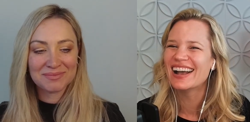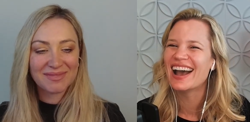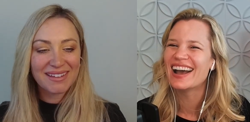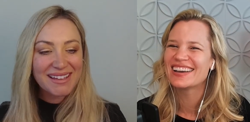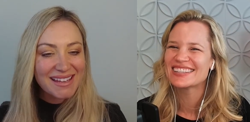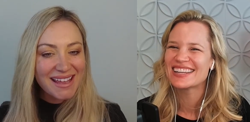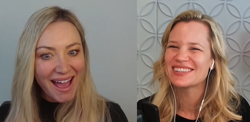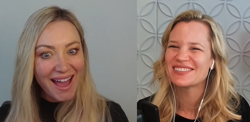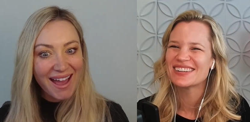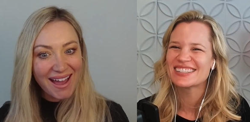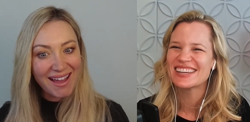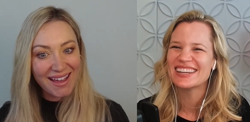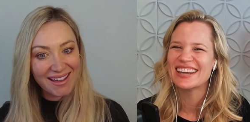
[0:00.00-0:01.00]
Speaker 1: yeah. that's where
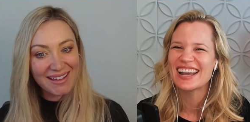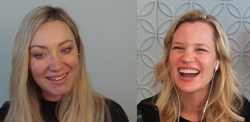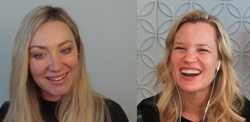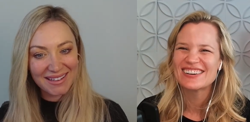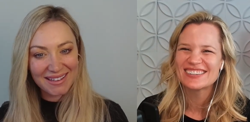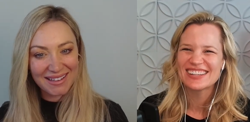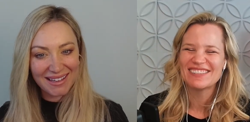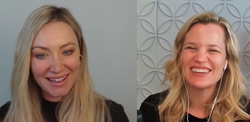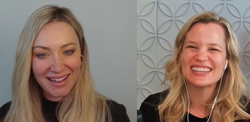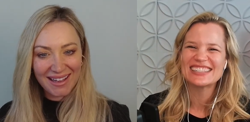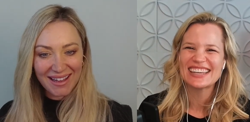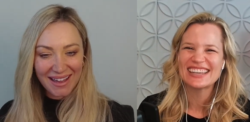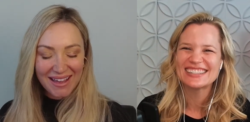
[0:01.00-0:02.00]
it's going to go. That
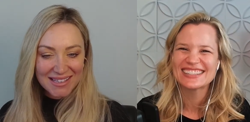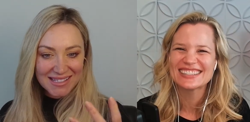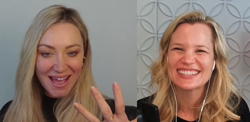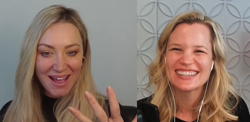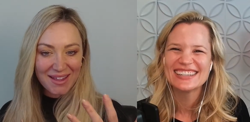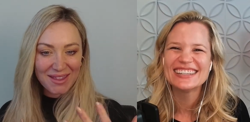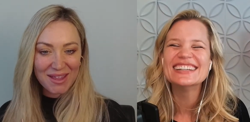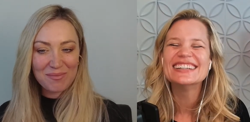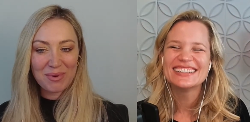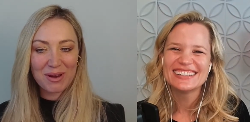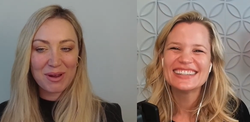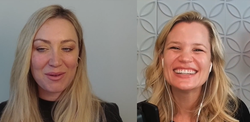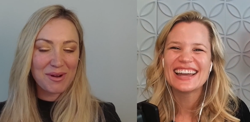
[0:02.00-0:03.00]
makes sense.
Speaker 2: Exactly.
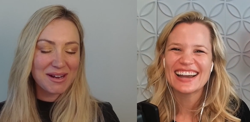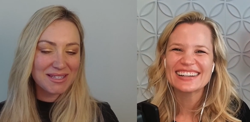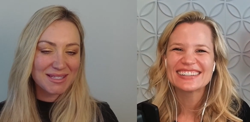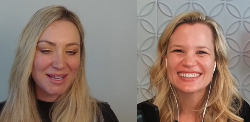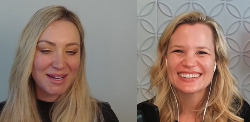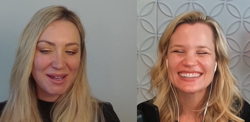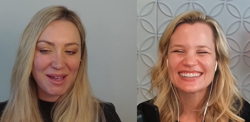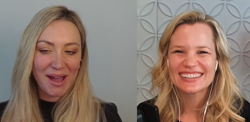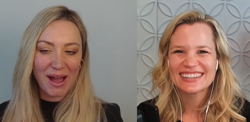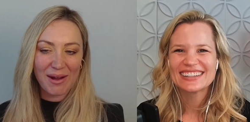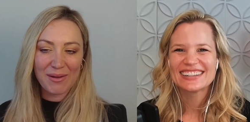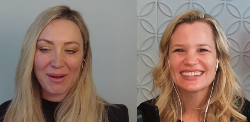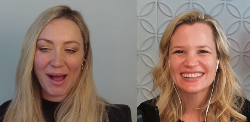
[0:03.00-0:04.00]
Put it where yeah. it's going to
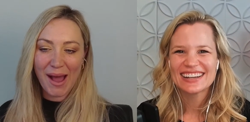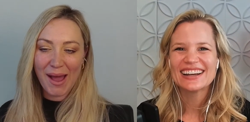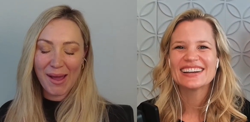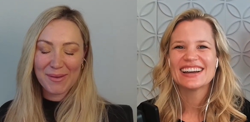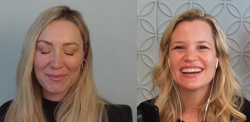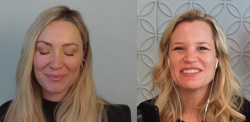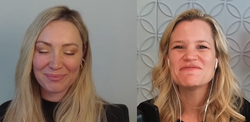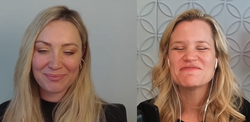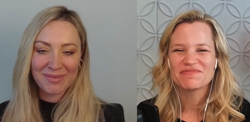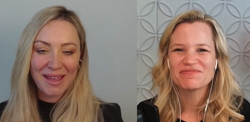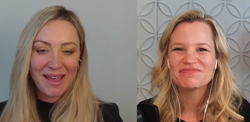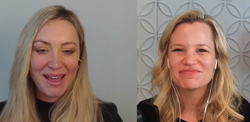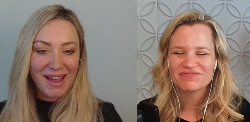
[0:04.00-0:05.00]
go. Um, okay.
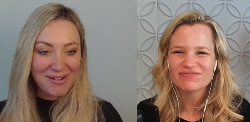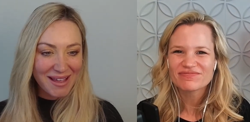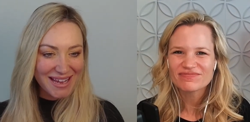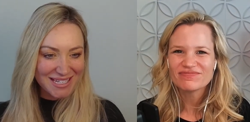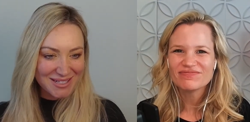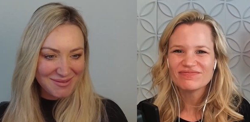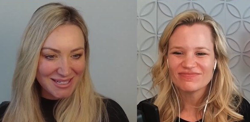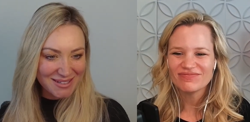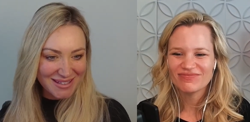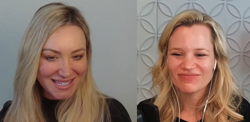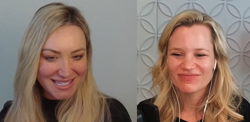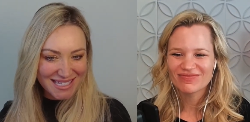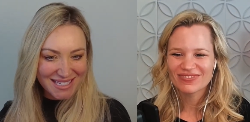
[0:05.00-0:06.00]
Okay. Should we do
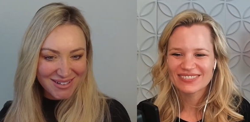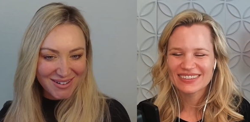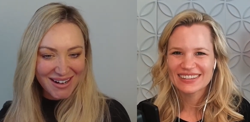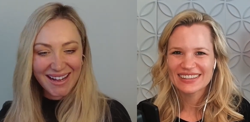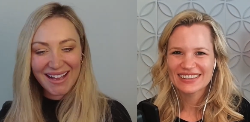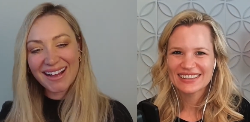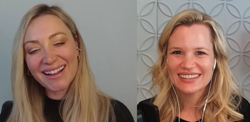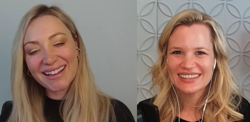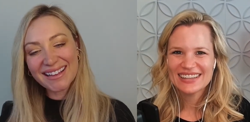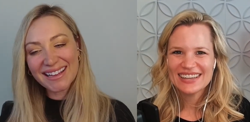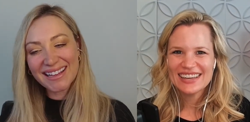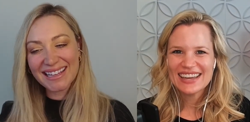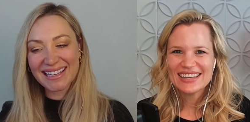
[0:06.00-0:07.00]
this tutorial?
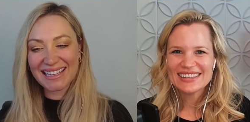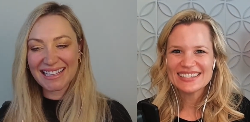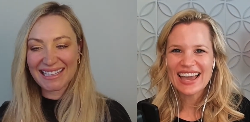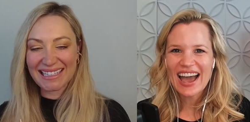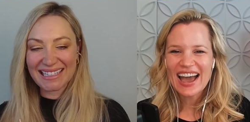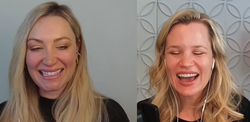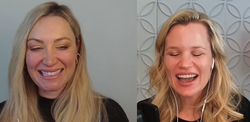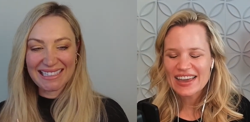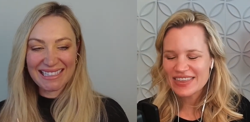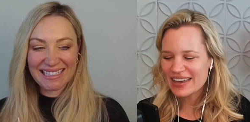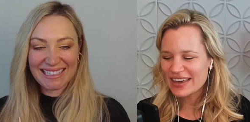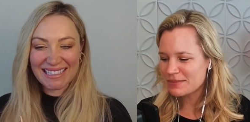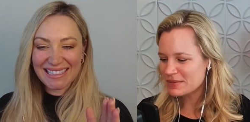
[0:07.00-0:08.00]
Speaker 1: Yeah, I
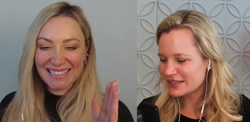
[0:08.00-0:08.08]
think I'm